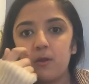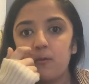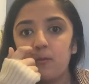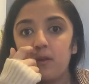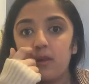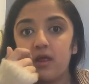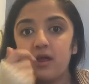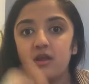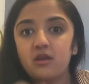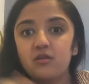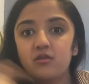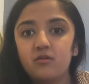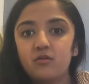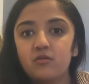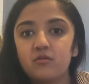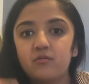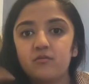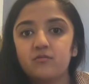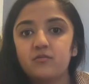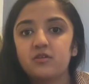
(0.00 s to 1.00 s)
Well,
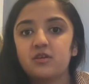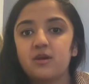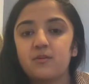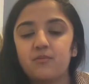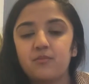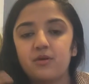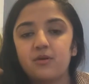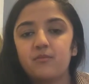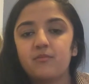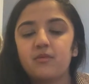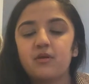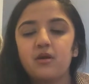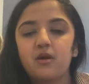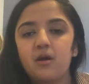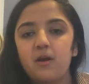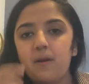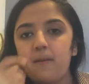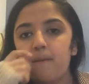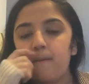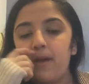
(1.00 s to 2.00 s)
Endo just kept going
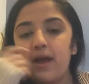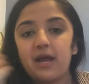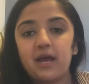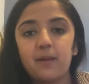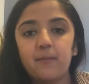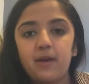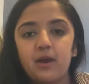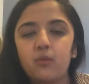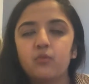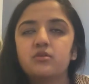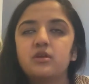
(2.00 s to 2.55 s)
back and back,